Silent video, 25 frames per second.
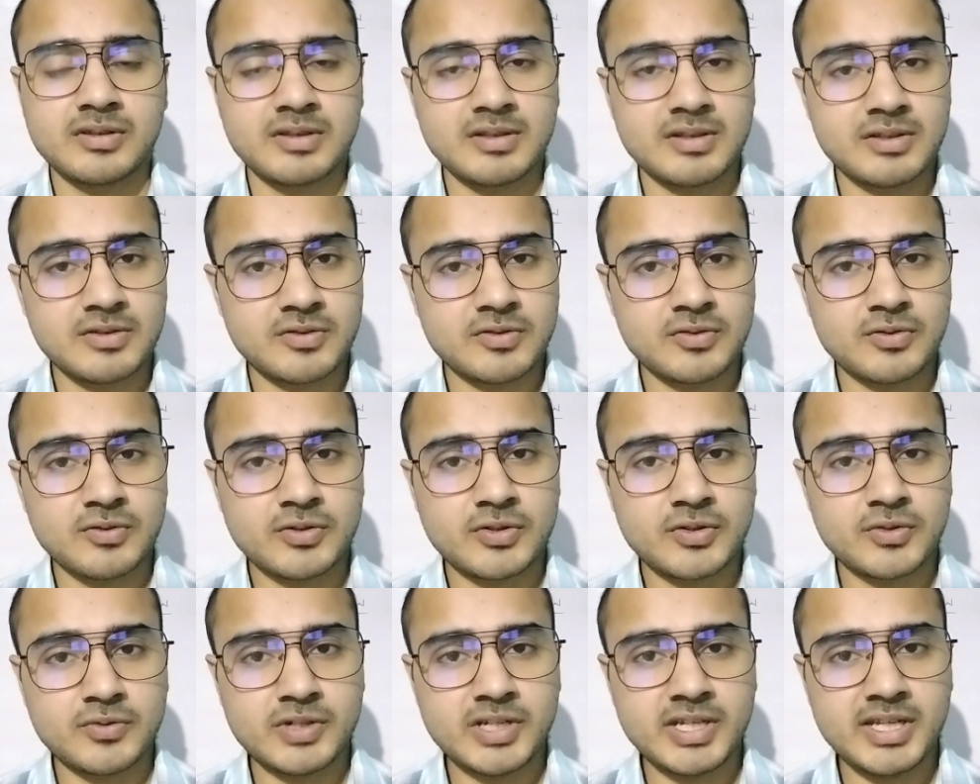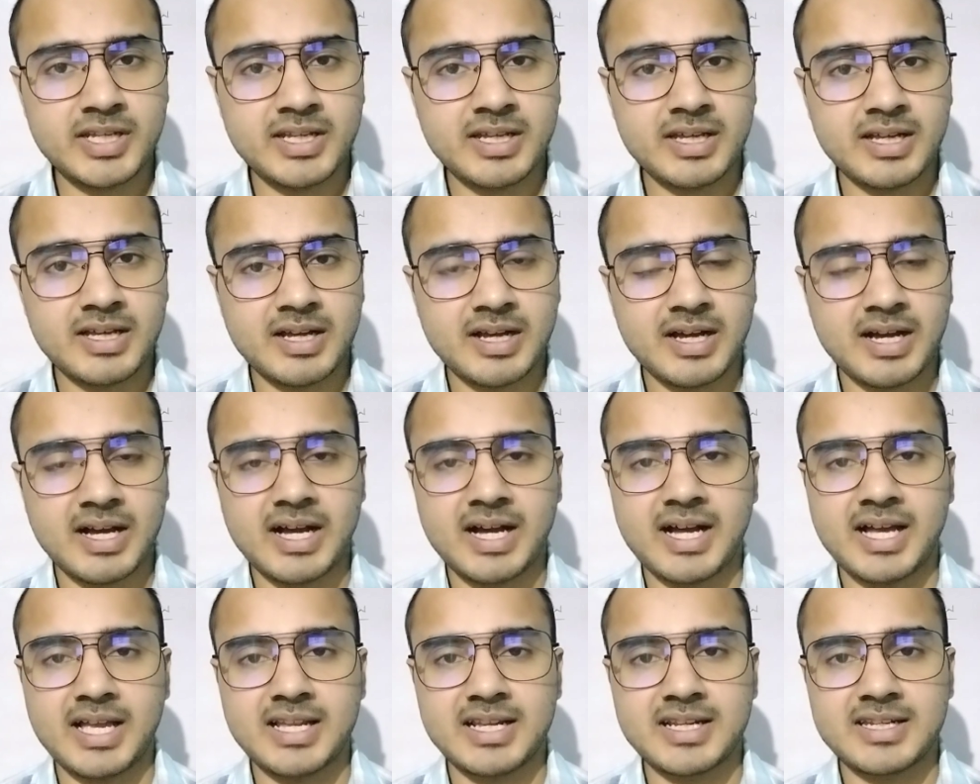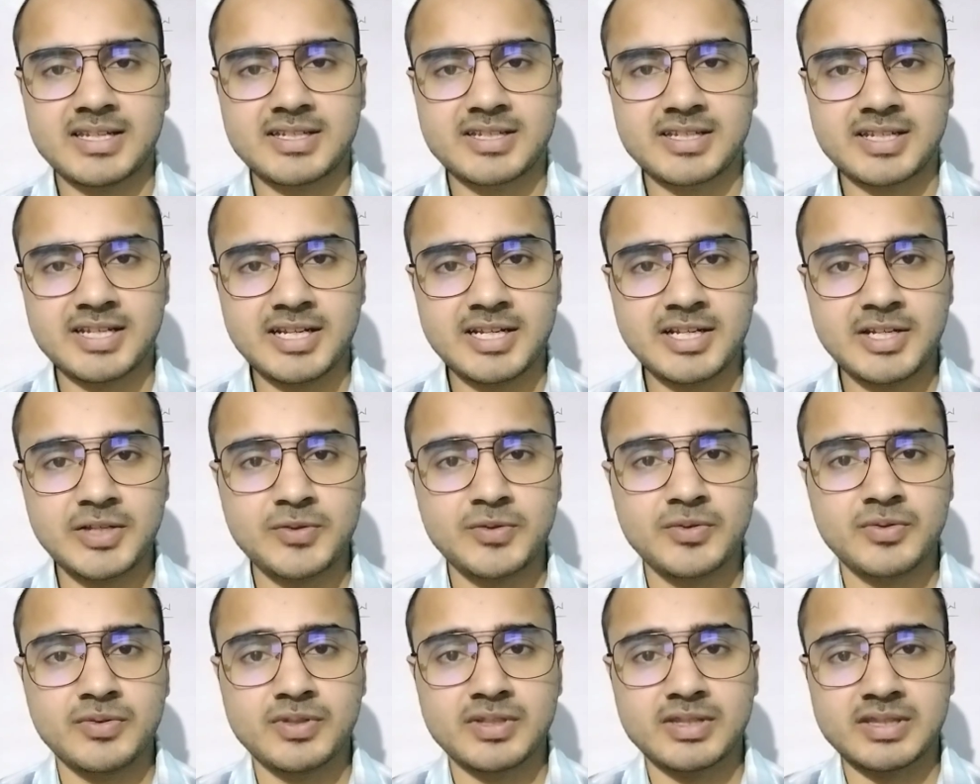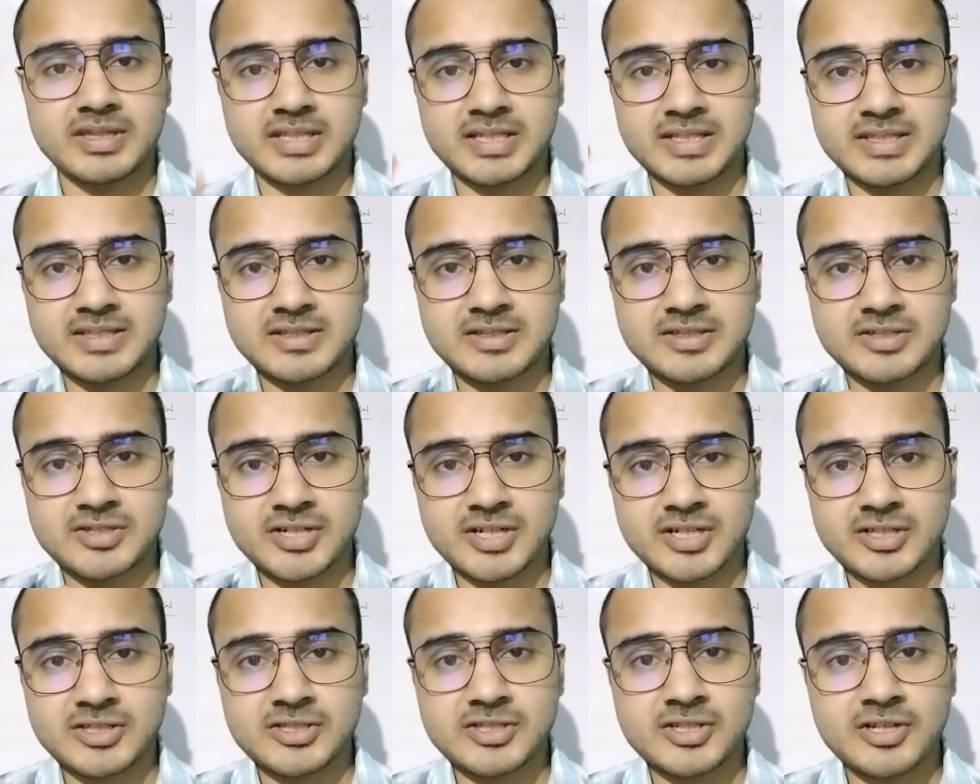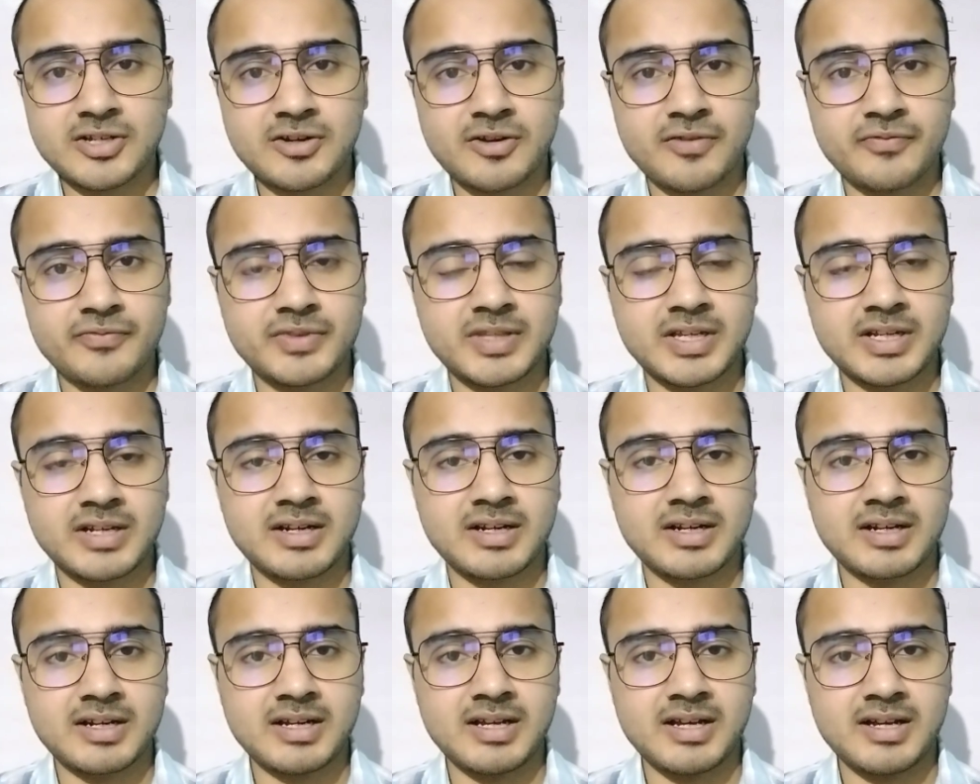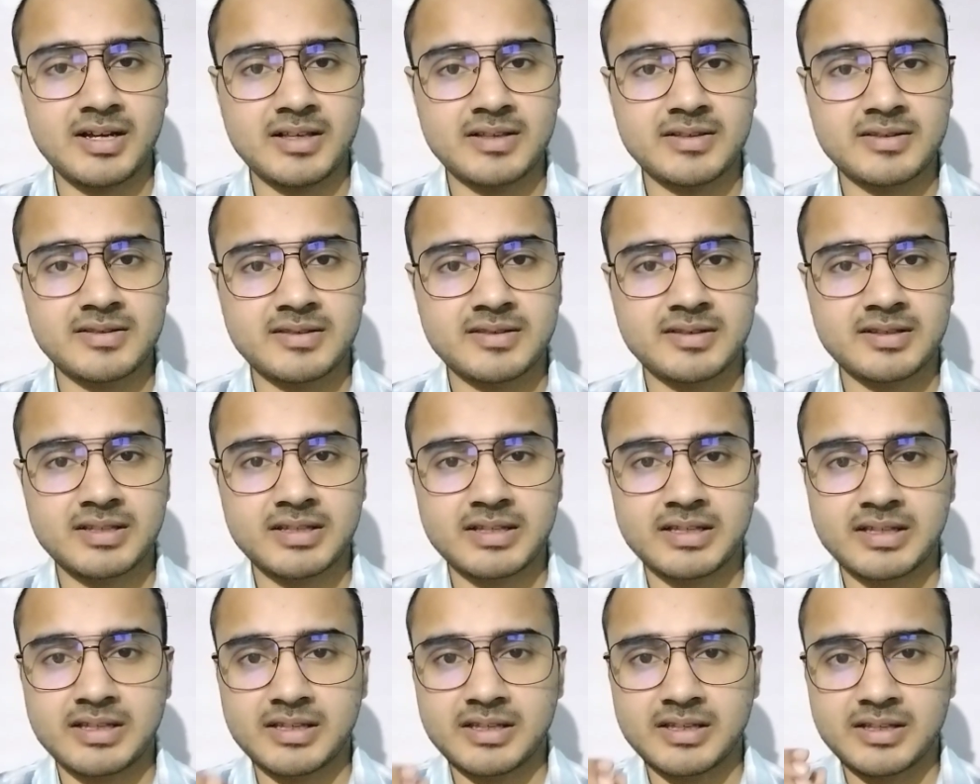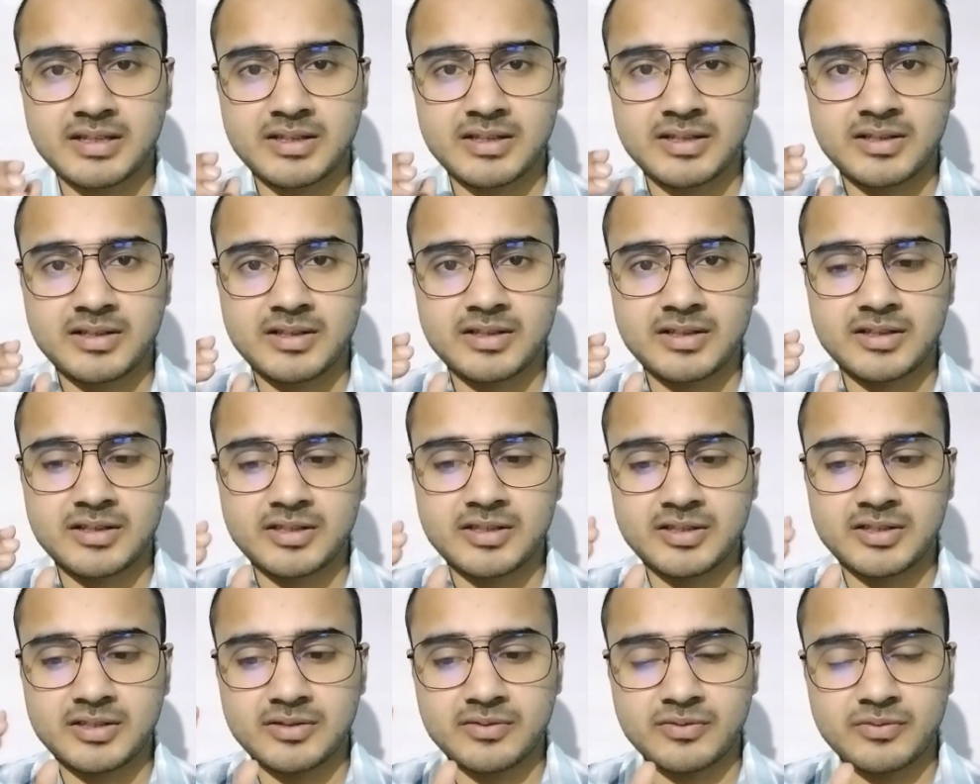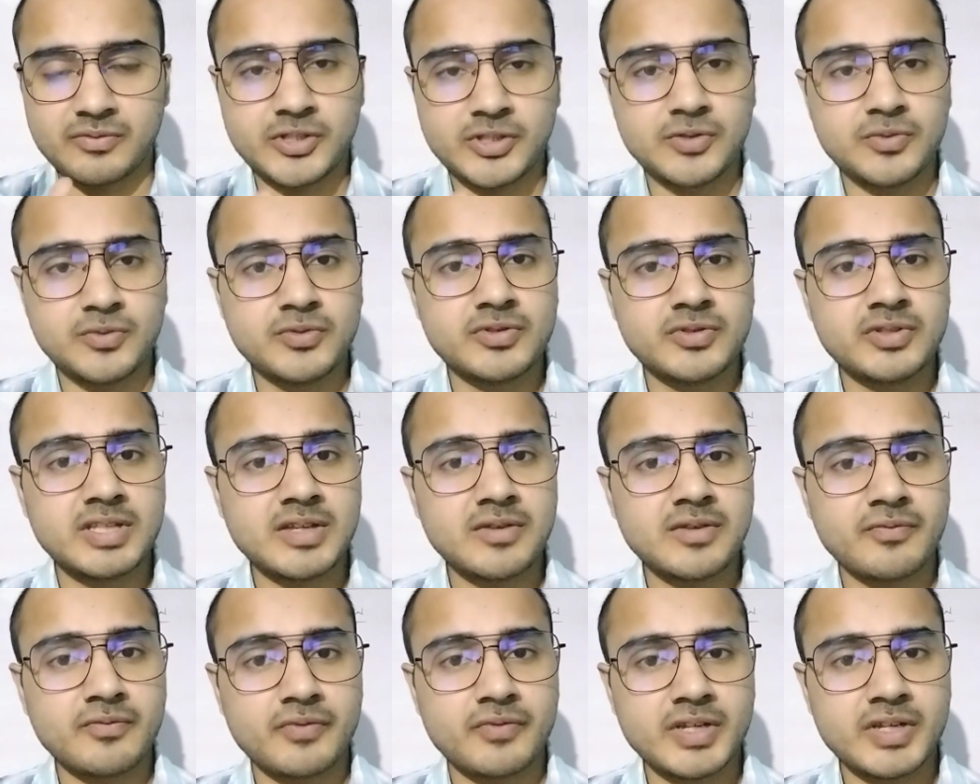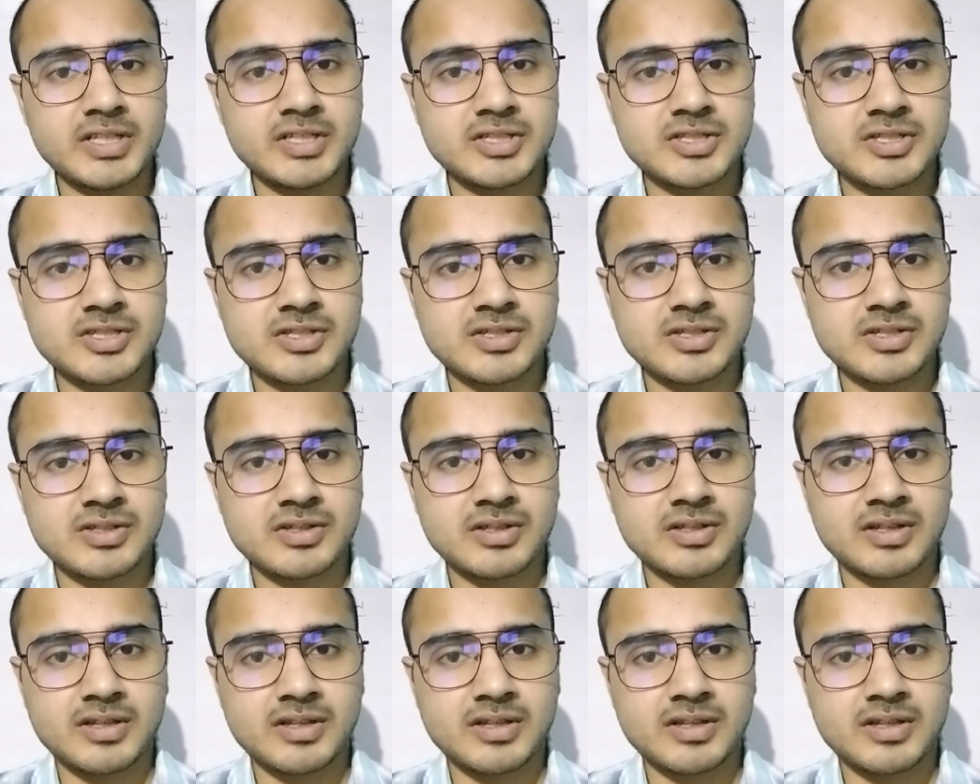So today I'll tell you the structure of the class using which